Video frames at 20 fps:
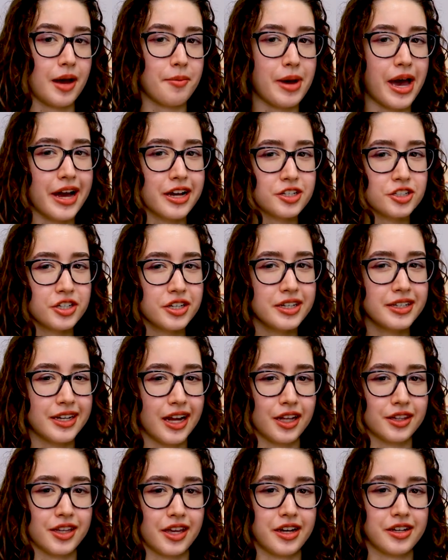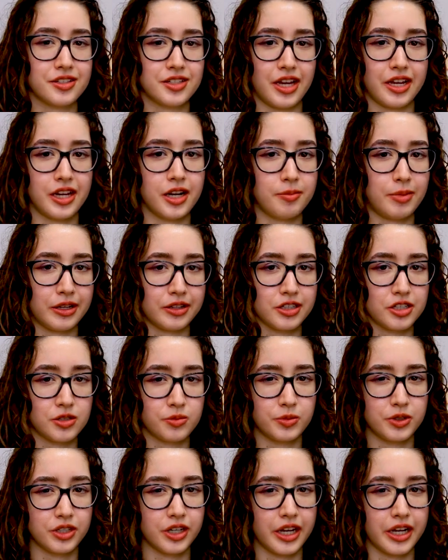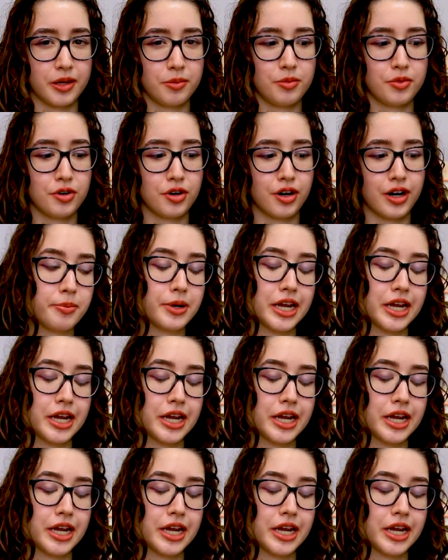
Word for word: I'm actually not that excited about this book anymore,